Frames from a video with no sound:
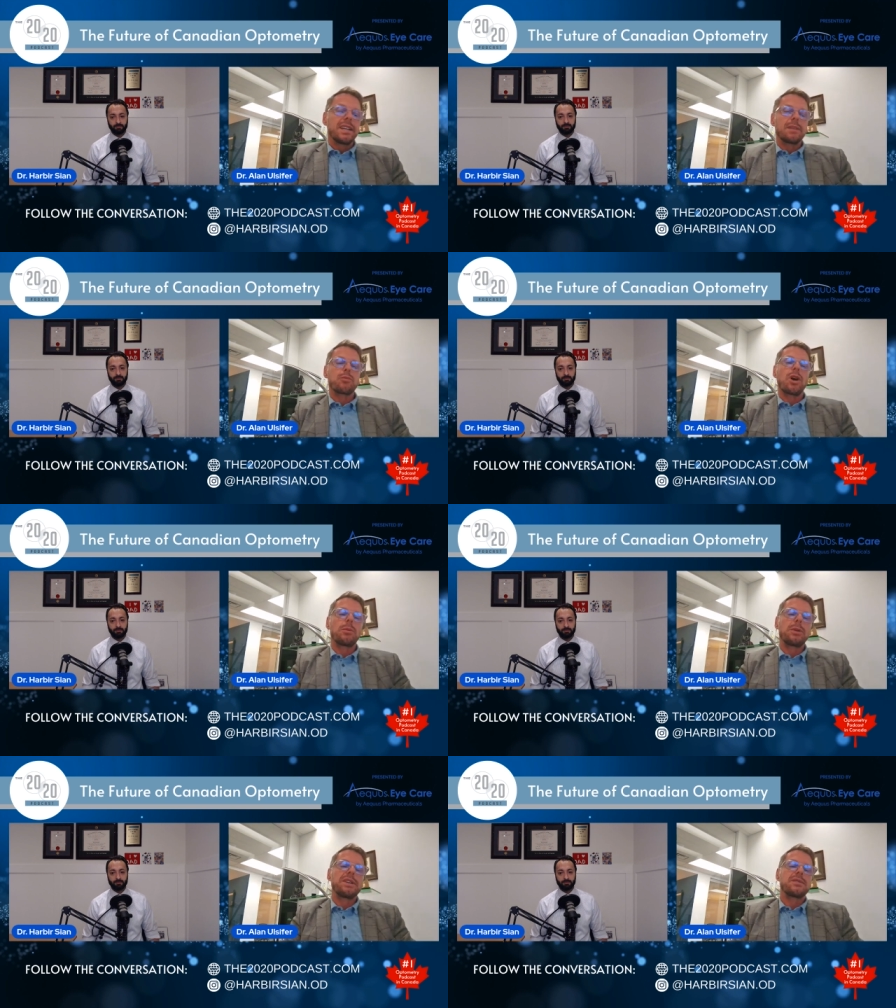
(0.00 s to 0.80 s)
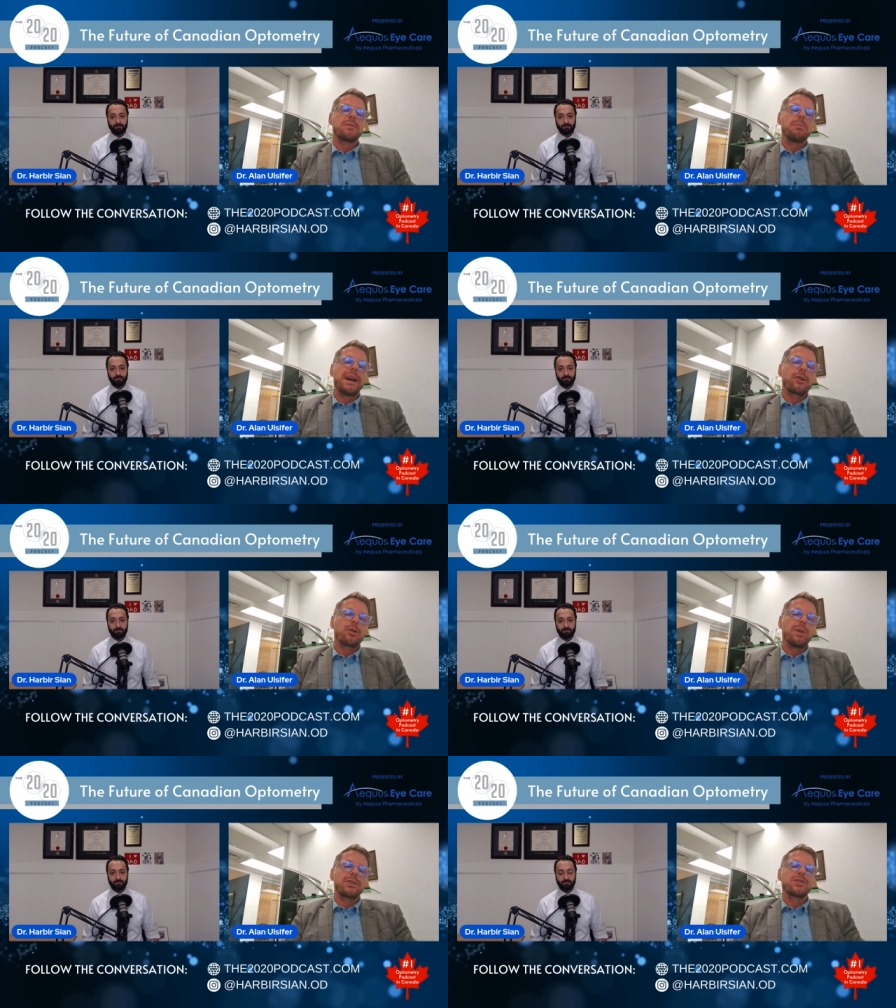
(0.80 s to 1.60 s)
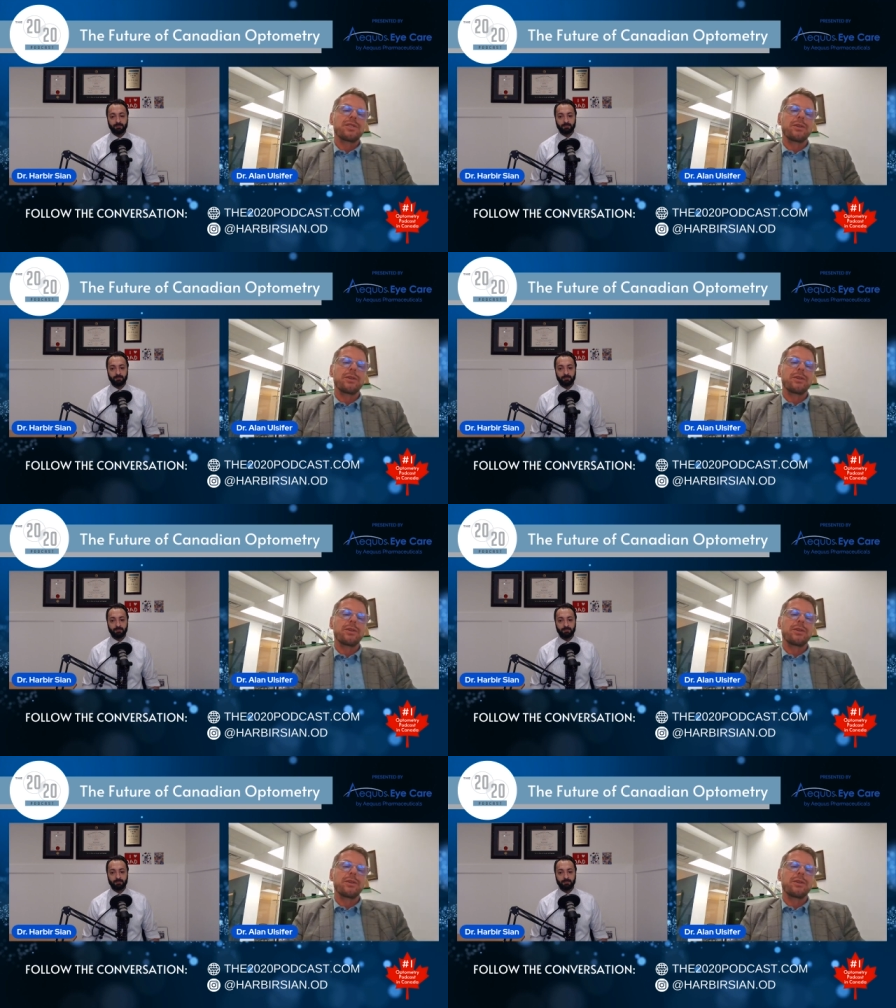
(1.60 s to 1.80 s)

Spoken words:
it probably doesn't matter much.